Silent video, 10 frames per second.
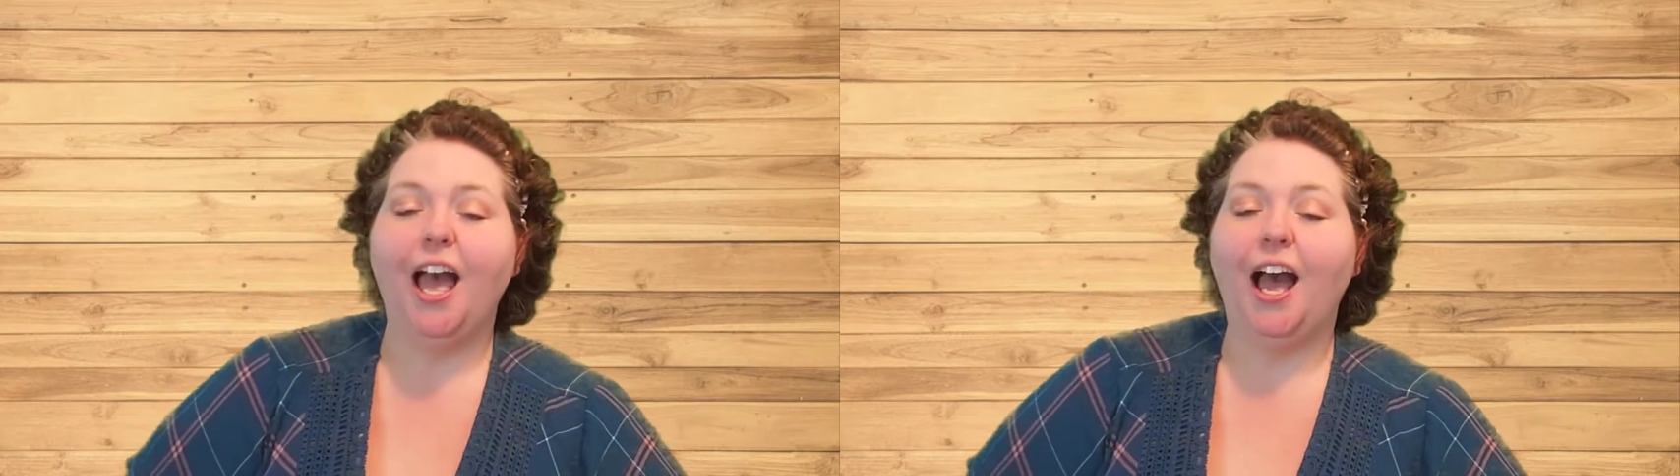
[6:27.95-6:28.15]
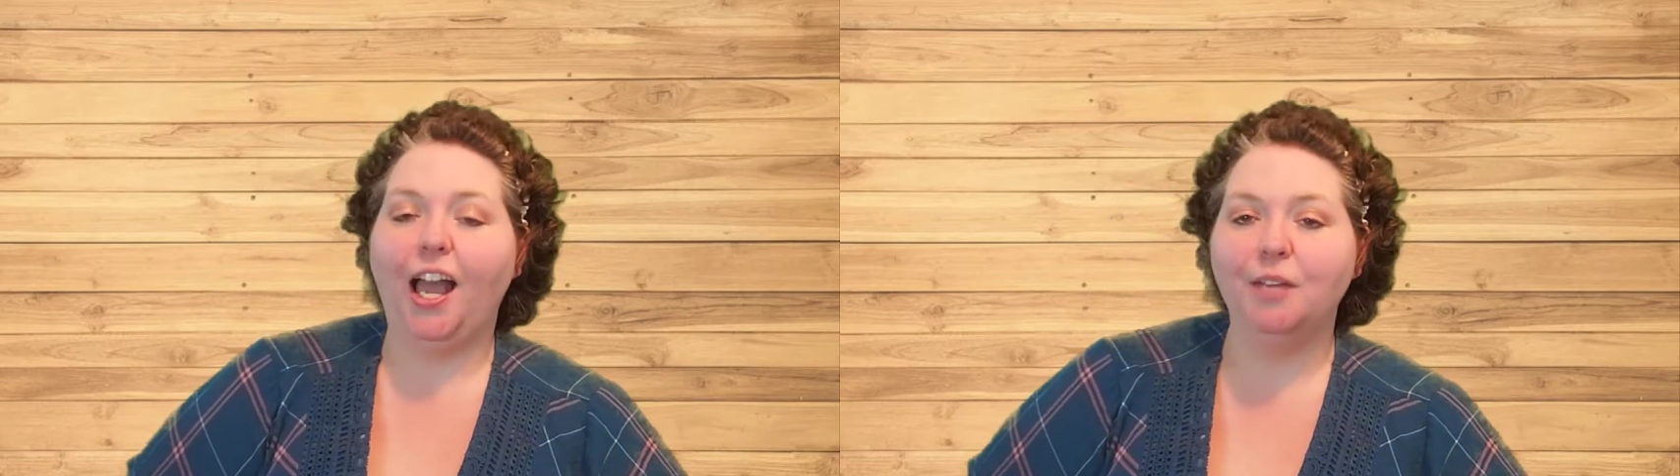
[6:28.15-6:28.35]

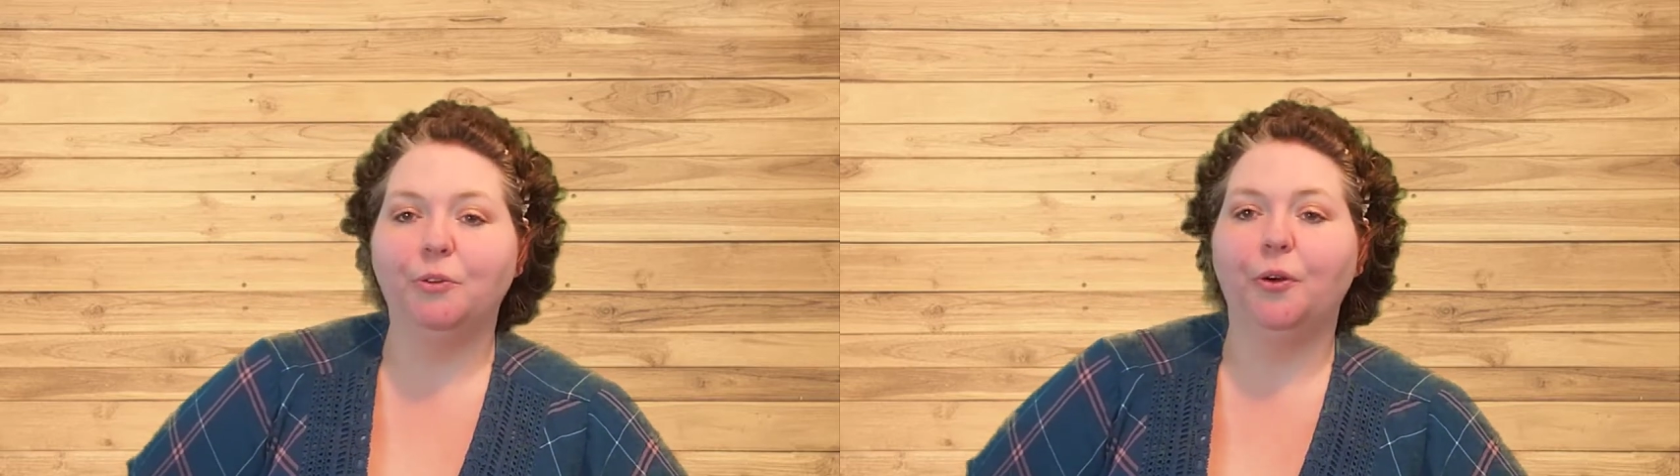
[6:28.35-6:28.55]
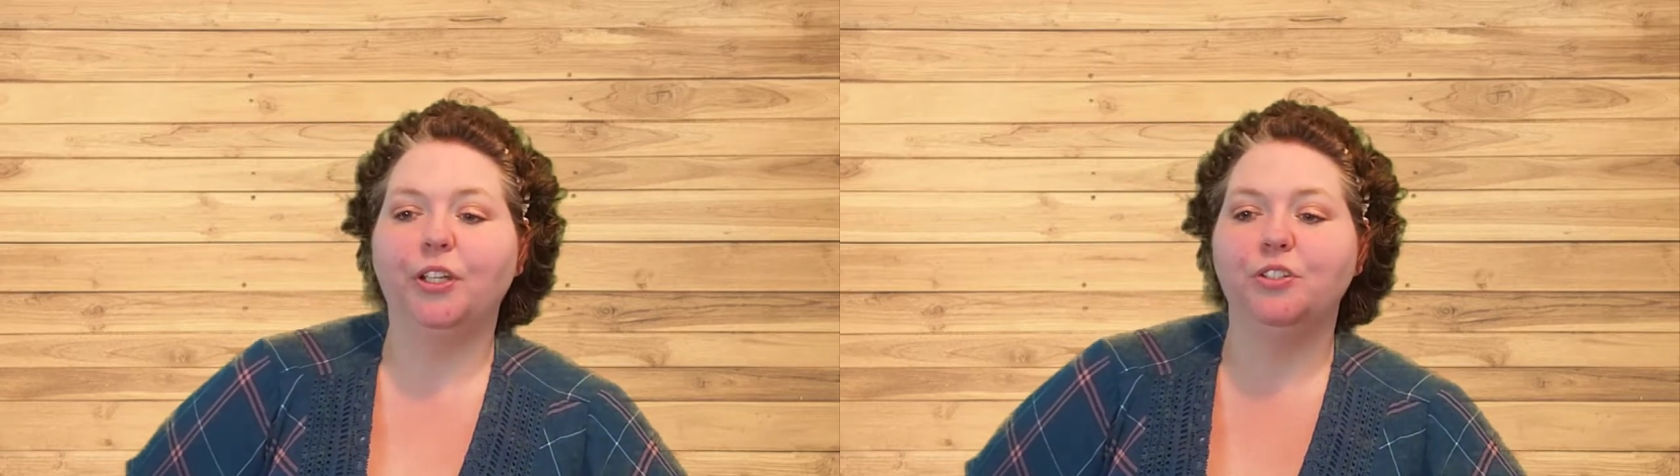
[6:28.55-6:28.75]
I'm
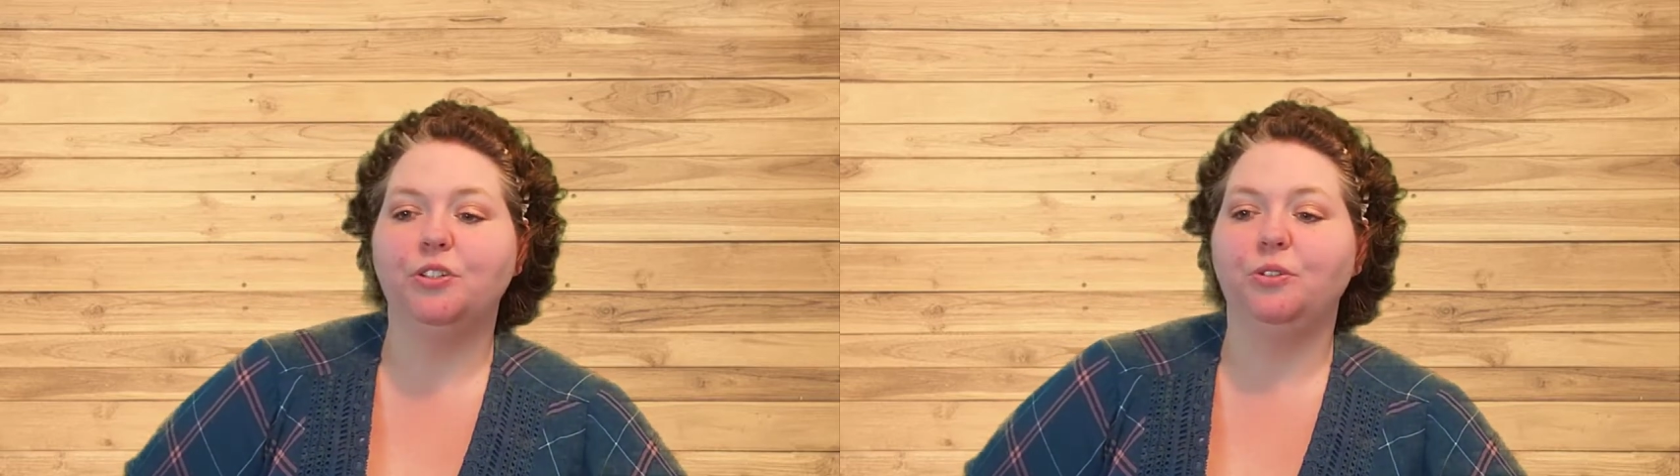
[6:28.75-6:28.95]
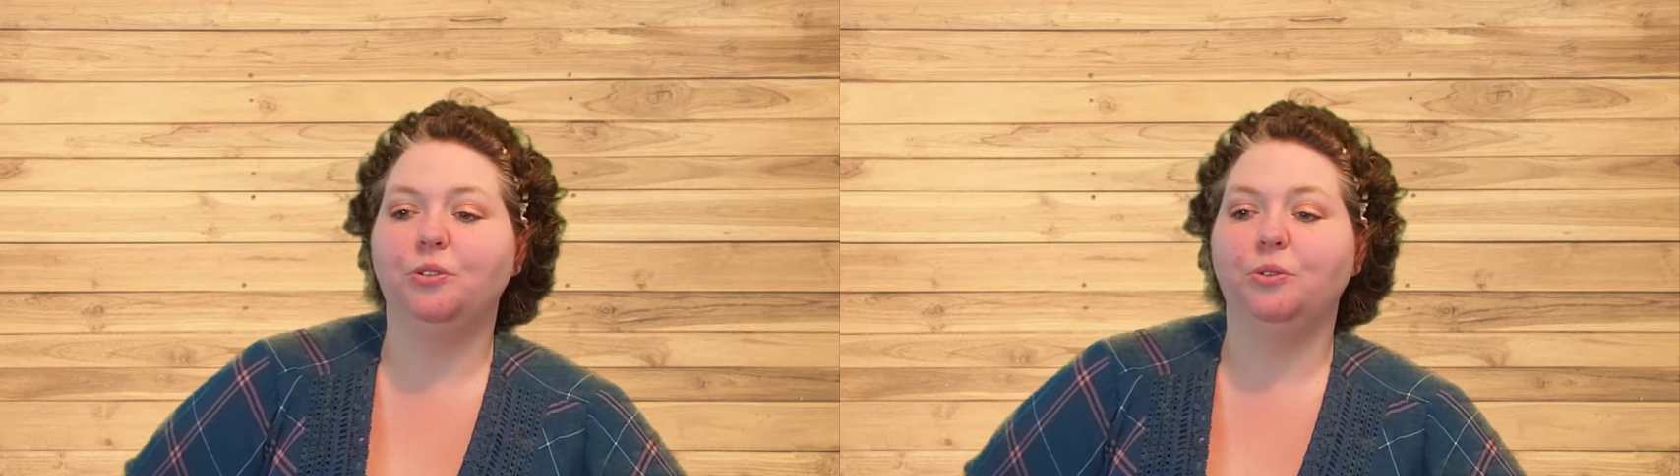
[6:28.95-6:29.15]
going
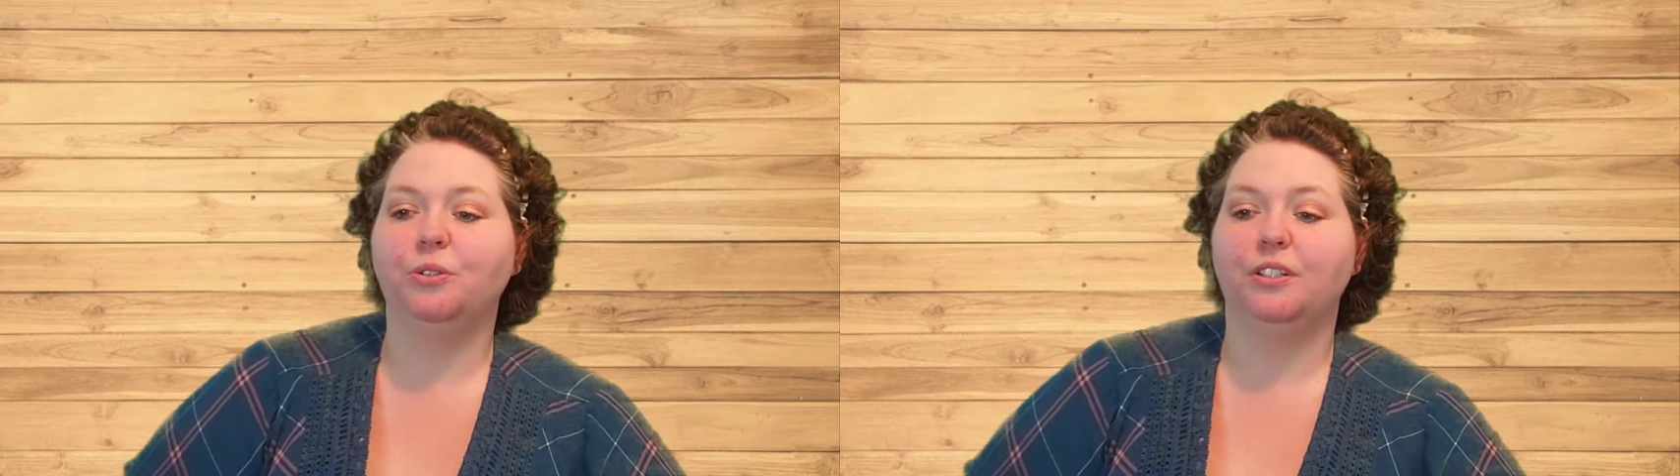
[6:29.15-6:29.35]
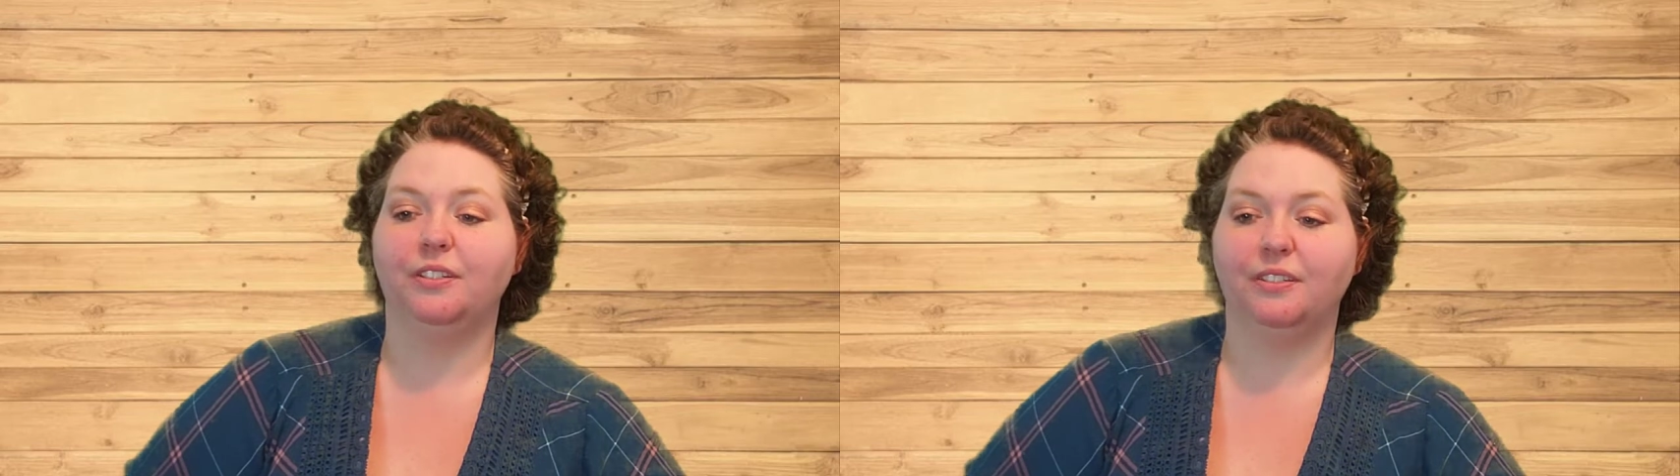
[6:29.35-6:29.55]
to
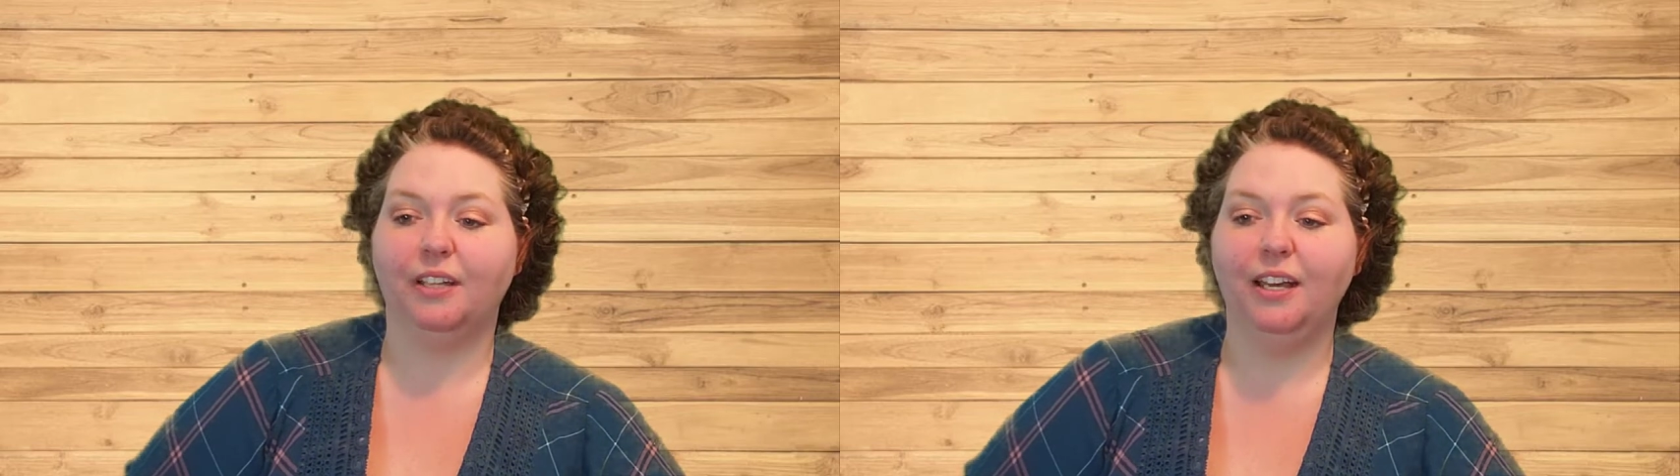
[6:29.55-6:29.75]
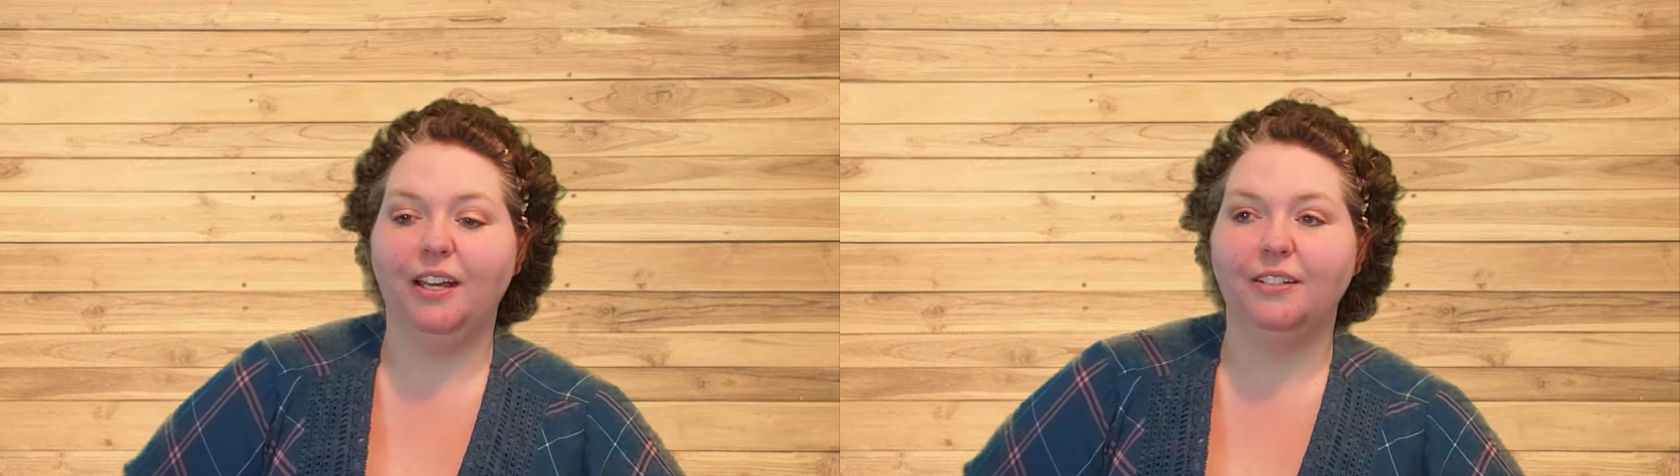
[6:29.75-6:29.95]

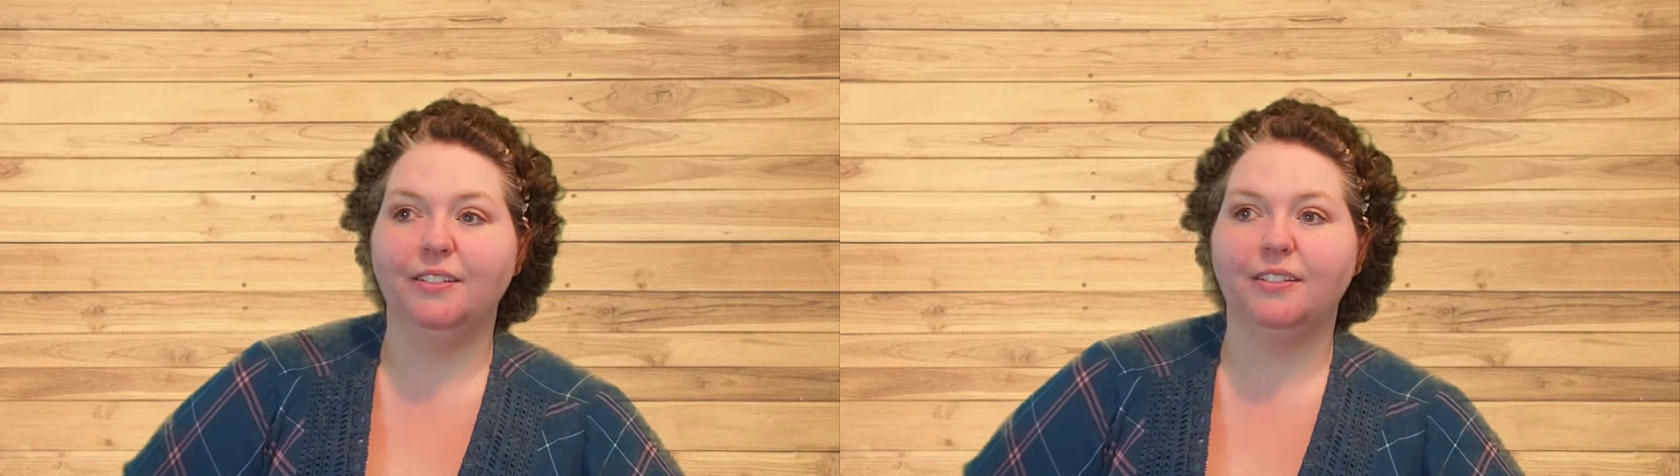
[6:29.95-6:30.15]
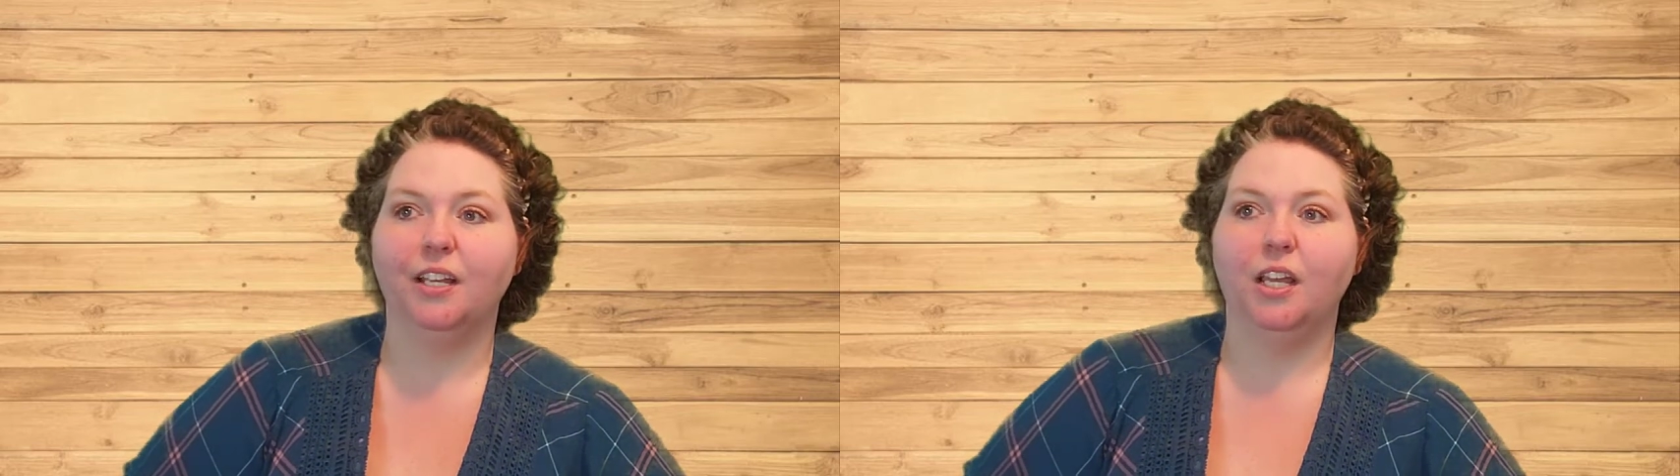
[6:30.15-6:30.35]
discuss